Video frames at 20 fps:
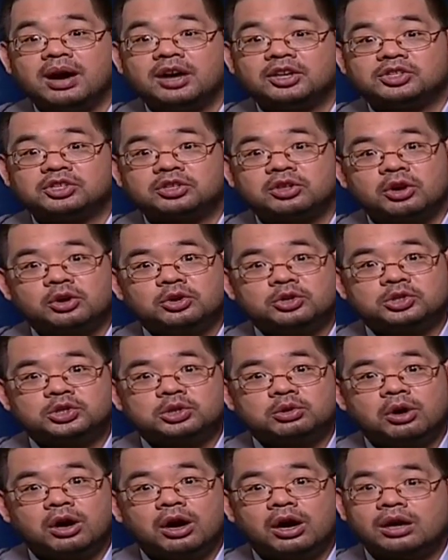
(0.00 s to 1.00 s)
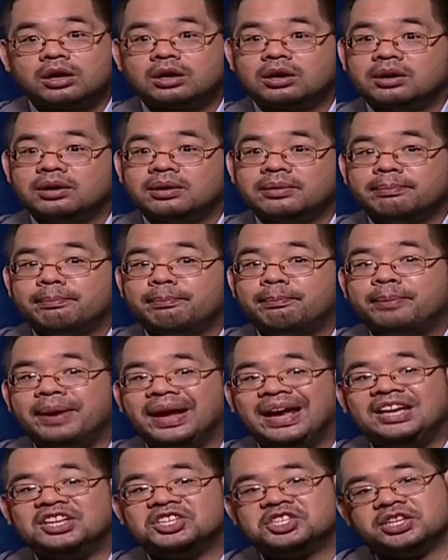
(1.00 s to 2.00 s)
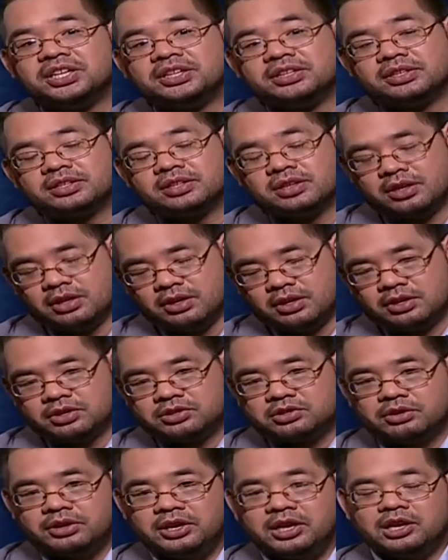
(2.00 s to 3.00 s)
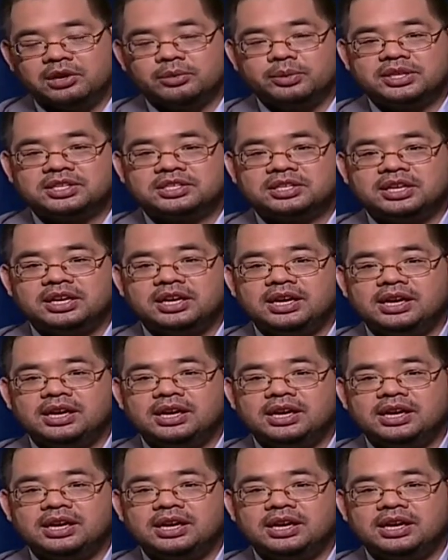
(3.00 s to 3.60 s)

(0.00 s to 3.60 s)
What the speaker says: amongst those who are patient. So here we